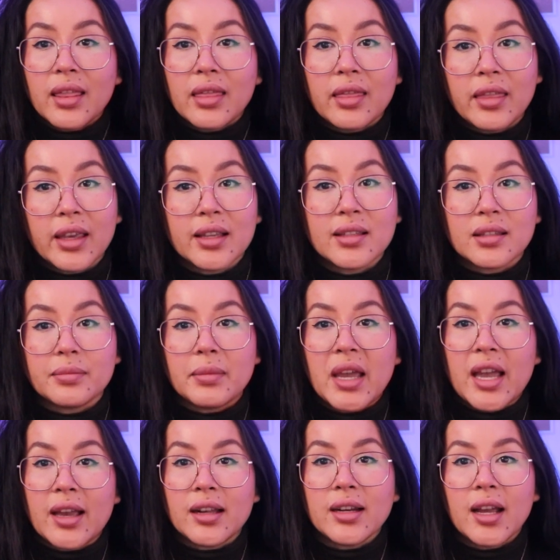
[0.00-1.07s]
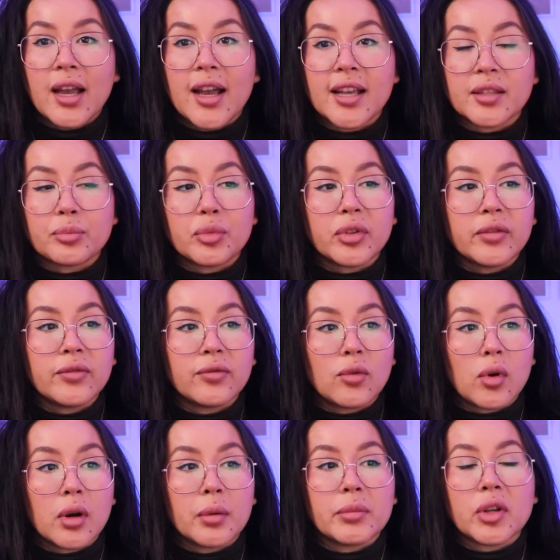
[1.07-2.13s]
This man has
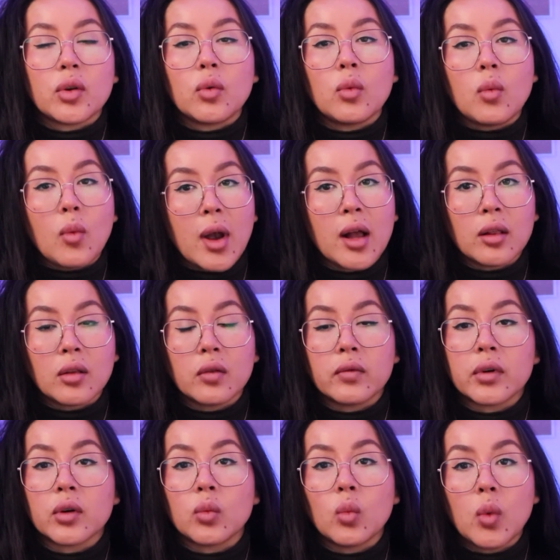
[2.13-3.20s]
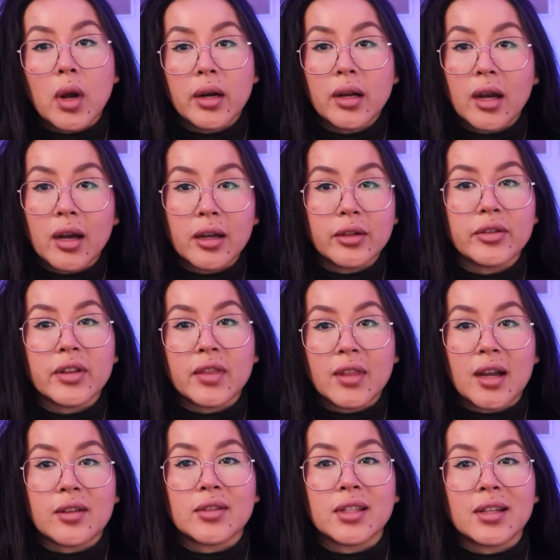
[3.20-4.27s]
performed well over
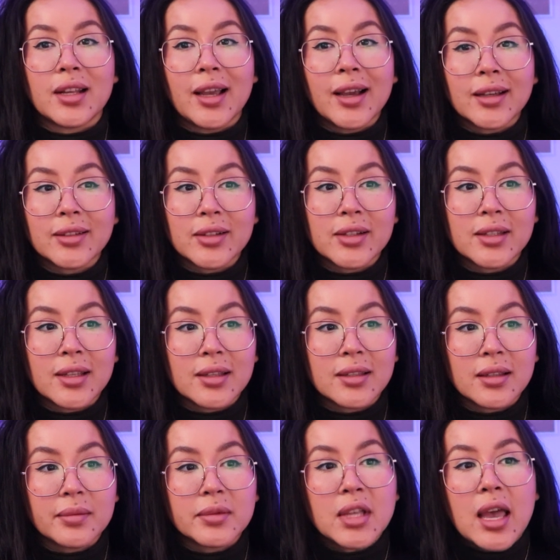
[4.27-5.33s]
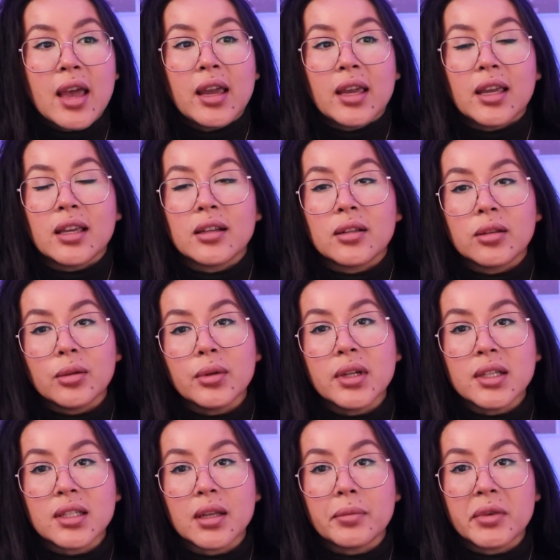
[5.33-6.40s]
100,000 exorcisms,
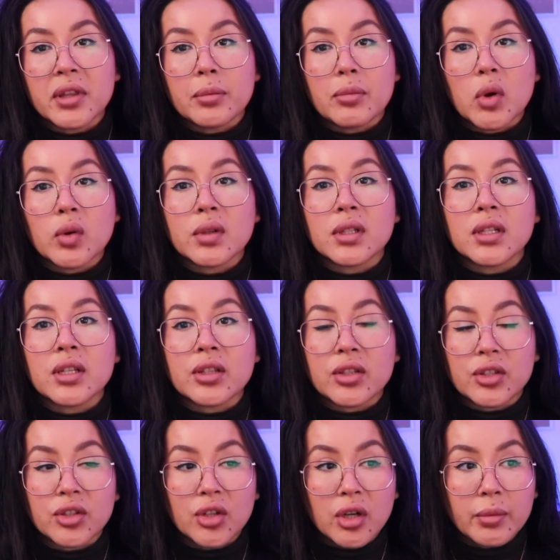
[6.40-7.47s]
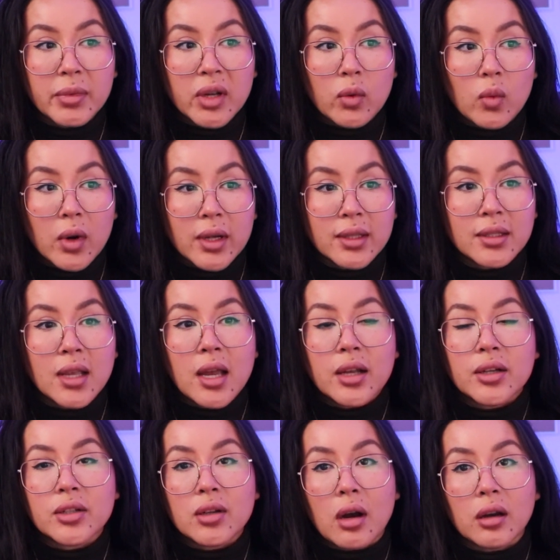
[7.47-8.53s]
including some of the most disturbing ones
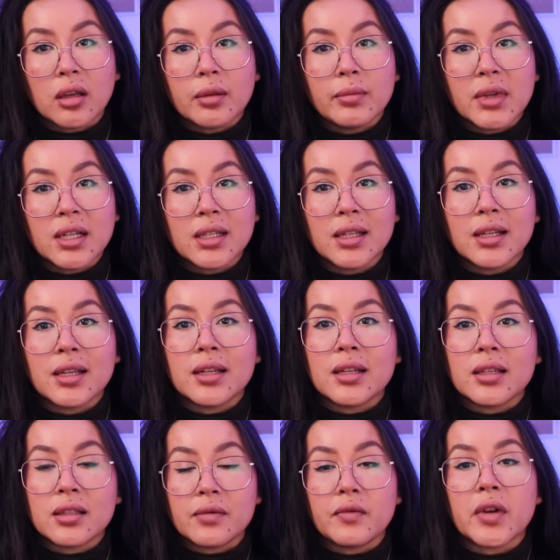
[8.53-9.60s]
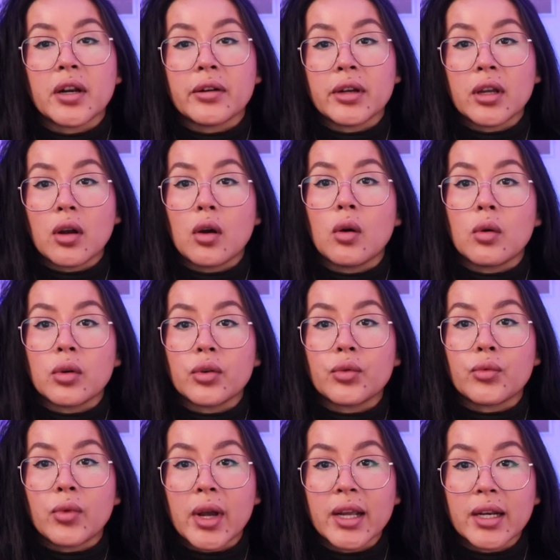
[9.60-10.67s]
documented in his very own
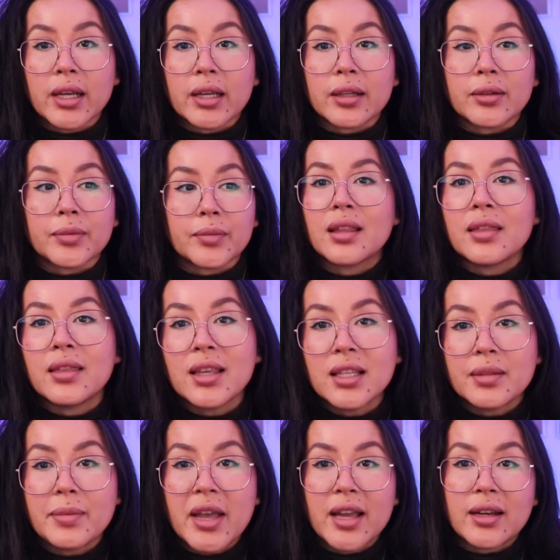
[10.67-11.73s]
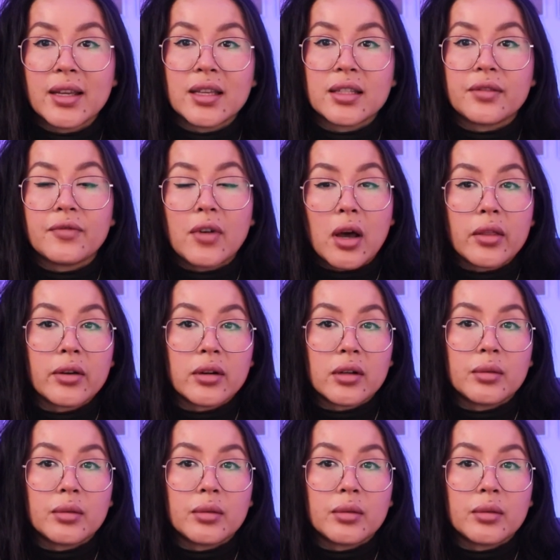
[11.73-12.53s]
writing. This man is Father